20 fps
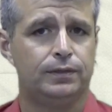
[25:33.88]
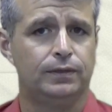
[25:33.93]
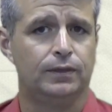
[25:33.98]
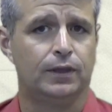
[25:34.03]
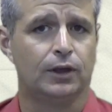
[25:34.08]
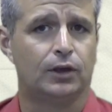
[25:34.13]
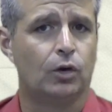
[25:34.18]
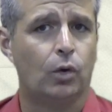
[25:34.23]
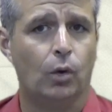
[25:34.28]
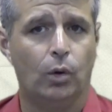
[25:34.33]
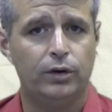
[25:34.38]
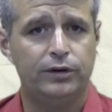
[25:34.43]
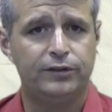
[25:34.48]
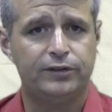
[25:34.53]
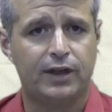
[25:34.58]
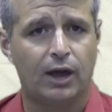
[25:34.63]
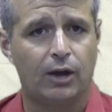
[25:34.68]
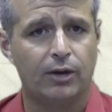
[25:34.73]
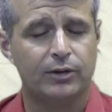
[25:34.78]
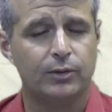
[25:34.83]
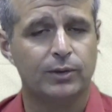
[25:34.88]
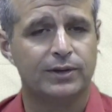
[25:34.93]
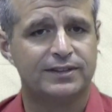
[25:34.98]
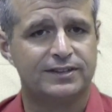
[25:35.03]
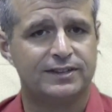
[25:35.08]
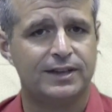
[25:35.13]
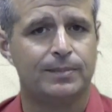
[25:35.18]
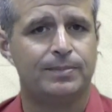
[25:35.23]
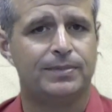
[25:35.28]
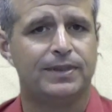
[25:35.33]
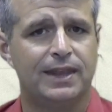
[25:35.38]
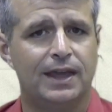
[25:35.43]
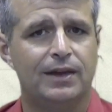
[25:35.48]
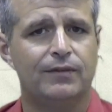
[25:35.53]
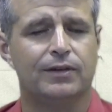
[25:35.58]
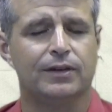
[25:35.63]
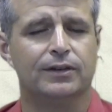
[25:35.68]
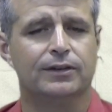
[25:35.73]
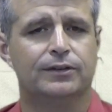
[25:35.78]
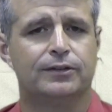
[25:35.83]
the court is going to accept the
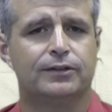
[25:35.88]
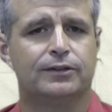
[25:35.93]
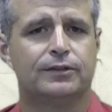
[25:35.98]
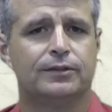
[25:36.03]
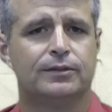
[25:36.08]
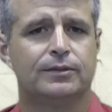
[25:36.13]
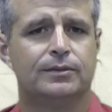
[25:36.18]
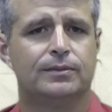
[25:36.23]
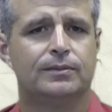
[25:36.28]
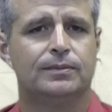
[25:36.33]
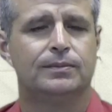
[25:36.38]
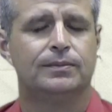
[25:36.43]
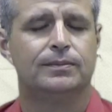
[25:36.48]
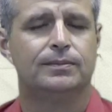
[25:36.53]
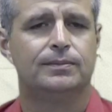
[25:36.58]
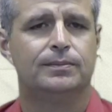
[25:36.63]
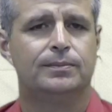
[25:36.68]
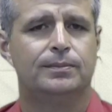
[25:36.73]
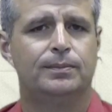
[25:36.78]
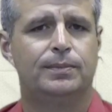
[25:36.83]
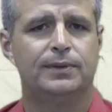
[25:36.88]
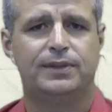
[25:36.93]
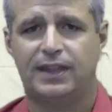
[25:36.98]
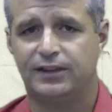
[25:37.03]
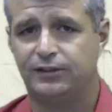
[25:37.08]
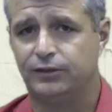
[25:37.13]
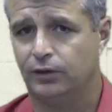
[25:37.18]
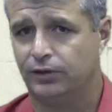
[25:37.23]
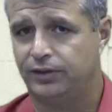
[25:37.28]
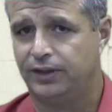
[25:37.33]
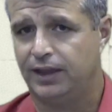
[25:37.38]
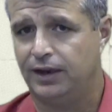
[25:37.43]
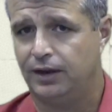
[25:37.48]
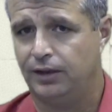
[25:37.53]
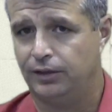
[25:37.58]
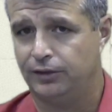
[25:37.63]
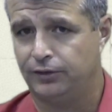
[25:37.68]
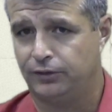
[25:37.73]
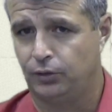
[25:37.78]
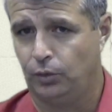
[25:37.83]
evidence. But that's not the end of
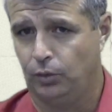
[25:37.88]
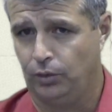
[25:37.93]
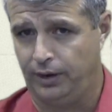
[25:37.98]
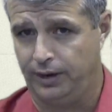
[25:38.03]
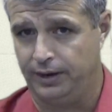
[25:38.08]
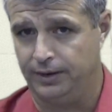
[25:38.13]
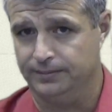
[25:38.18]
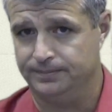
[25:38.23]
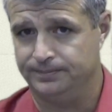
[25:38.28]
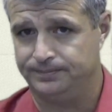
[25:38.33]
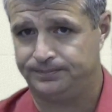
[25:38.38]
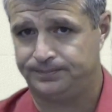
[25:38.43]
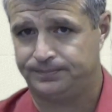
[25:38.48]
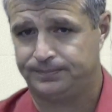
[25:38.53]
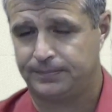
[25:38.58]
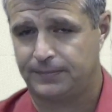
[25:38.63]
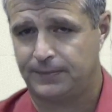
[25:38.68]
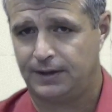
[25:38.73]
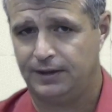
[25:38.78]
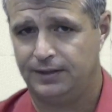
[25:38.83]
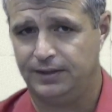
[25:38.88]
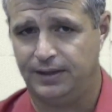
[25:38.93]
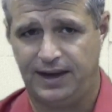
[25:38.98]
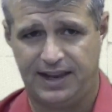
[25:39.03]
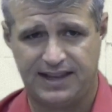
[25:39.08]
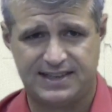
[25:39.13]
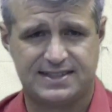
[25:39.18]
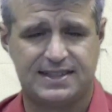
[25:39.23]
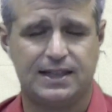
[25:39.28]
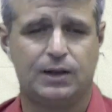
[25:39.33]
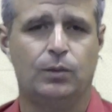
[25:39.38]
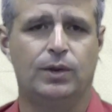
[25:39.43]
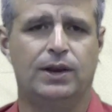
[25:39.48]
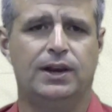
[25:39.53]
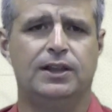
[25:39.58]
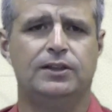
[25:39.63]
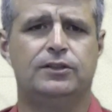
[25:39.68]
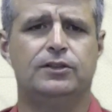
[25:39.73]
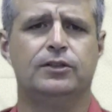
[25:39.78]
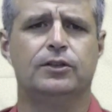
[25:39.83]
the story. The next thing we
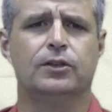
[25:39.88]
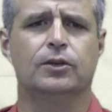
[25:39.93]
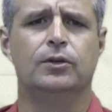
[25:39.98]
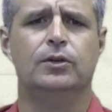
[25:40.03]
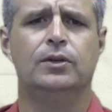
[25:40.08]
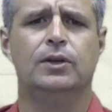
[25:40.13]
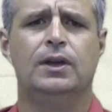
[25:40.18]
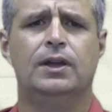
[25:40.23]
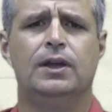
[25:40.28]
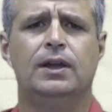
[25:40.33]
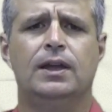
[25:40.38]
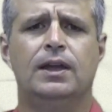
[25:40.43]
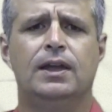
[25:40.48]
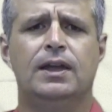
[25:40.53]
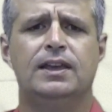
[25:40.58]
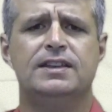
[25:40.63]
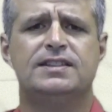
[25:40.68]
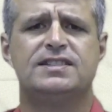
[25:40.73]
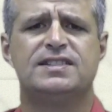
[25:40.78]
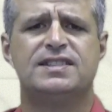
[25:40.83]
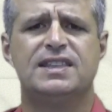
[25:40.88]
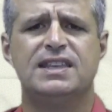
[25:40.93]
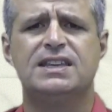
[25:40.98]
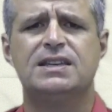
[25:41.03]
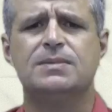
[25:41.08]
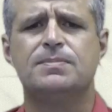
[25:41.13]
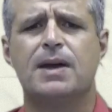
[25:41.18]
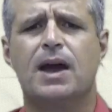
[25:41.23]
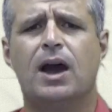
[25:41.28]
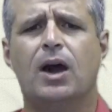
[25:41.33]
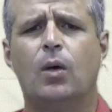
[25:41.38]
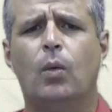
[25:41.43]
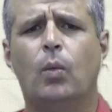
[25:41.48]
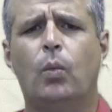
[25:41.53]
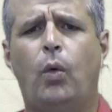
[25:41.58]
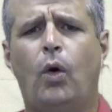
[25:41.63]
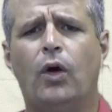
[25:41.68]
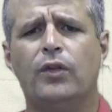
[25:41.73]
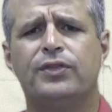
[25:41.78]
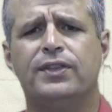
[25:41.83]
need to do is think about
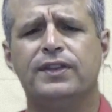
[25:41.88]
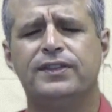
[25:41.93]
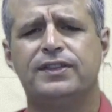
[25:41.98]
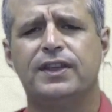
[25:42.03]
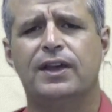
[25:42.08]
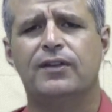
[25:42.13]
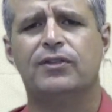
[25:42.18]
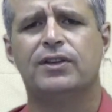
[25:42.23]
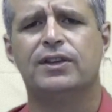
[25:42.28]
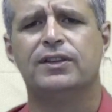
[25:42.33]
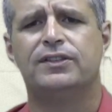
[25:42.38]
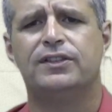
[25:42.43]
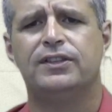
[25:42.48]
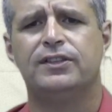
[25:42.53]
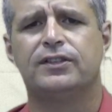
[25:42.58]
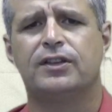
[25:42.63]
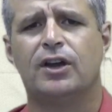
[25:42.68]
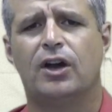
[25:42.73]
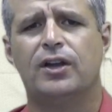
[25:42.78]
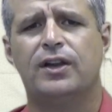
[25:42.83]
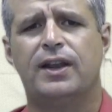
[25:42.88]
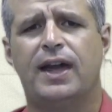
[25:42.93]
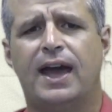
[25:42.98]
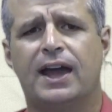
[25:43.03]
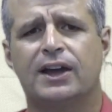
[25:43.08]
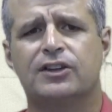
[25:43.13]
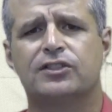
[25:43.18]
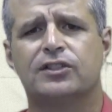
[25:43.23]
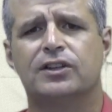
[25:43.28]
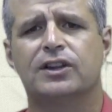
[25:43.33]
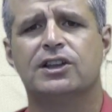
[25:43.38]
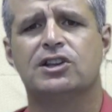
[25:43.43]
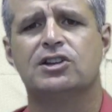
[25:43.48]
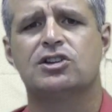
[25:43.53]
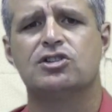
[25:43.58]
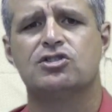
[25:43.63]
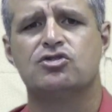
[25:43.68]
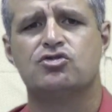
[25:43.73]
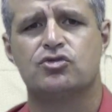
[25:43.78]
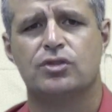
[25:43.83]
what this evidence is going to actually
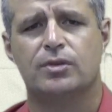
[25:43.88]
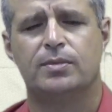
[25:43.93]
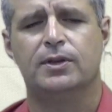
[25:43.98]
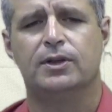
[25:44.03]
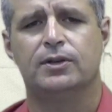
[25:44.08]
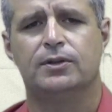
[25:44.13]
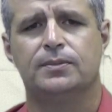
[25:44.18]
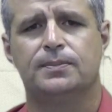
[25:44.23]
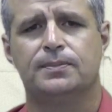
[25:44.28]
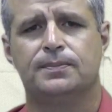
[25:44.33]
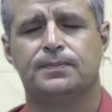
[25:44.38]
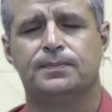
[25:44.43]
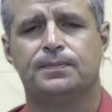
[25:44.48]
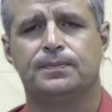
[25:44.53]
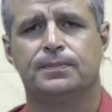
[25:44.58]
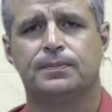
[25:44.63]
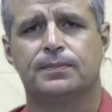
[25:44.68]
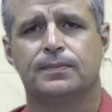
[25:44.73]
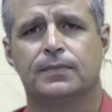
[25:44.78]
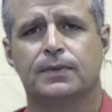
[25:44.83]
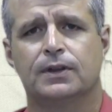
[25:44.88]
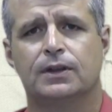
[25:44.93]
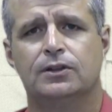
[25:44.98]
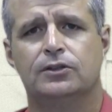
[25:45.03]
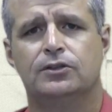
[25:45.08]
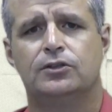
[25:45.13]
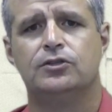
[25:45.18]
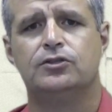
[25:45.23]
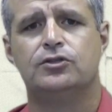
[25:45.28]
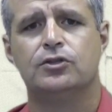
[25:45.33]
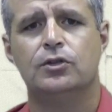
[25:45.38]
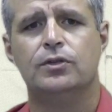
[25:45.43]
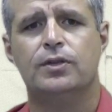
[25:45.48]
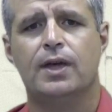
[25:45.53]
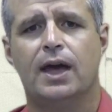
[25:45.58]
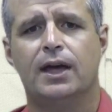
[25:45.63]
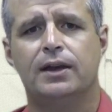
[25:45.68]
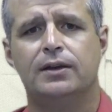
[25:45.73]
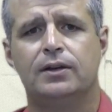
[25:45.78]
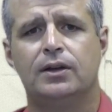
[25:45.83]
contribute. To do
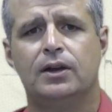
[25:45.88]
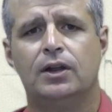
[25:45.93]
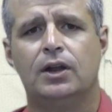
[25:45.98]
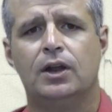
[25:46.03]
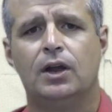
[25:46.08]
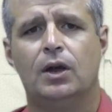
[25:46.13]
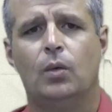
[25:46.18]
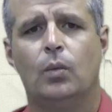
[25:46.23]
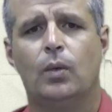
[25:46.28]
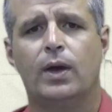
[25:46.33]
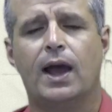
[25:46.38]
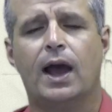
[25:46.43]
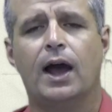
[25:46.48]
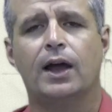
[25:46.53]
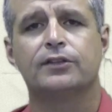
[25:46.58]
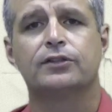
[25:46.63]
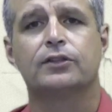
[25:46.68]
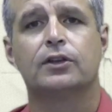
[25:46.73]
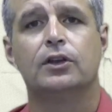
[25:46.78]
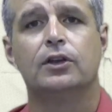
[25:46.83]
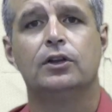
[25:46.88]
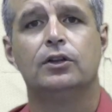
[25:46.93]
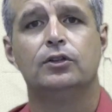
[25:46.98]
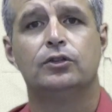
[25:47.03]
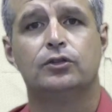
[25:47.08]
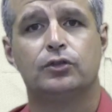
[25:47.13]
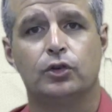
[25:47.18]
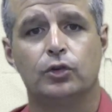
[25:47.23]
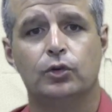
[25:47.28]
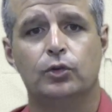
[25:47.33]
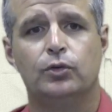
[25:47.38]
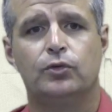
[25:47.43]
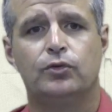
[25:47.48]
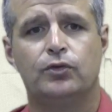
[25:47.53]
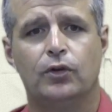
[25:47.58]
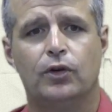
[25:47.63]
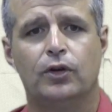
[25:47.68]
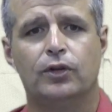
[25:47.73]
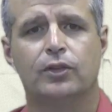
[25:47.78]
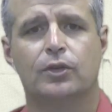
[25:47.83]
that, we ask two
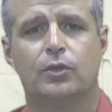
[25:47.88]
further